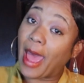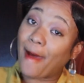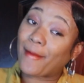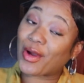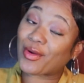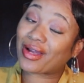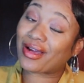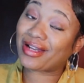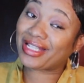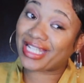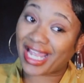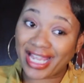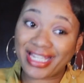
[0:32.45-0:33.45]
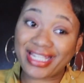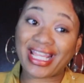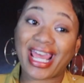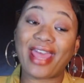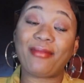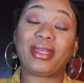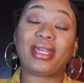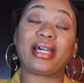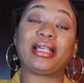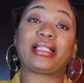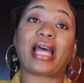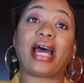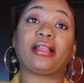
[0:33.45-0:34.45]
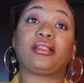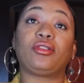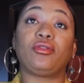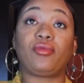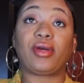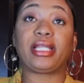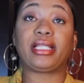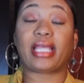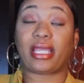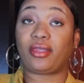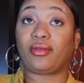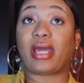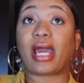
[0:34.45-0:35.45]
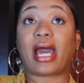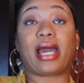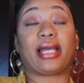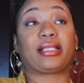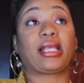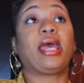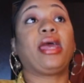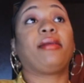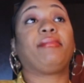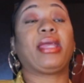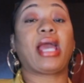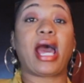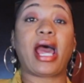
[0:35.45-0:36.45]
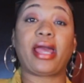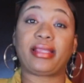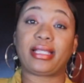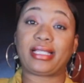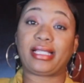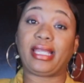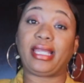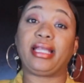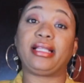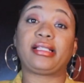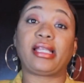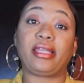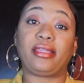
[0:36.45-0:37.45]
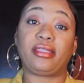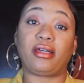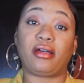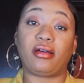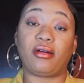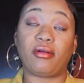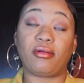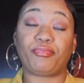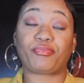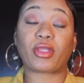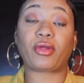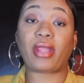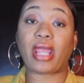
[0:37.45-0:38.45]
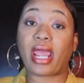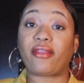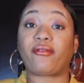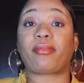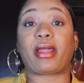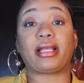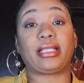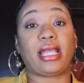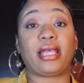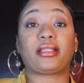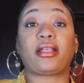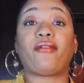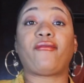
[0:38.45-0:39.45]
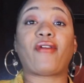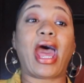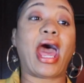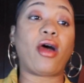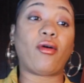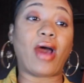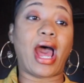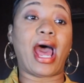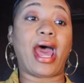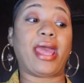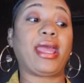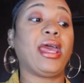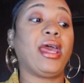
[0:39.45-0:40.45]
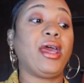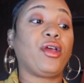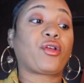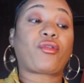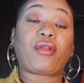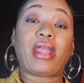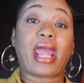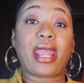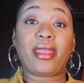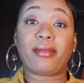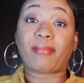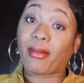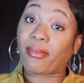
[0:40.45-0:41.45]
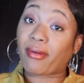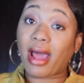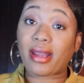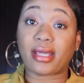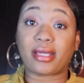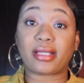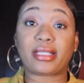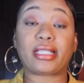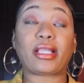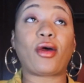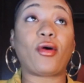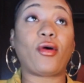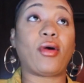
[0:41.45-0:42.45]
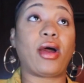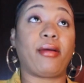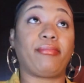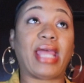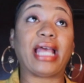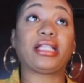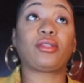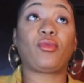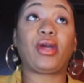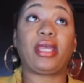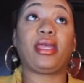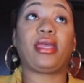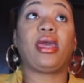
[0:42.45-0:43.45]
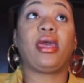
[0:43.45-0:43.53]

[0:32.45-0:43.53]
but we're going to change that because I do want to take you guys behind the scenes in the creative process of how I create my products. So that's what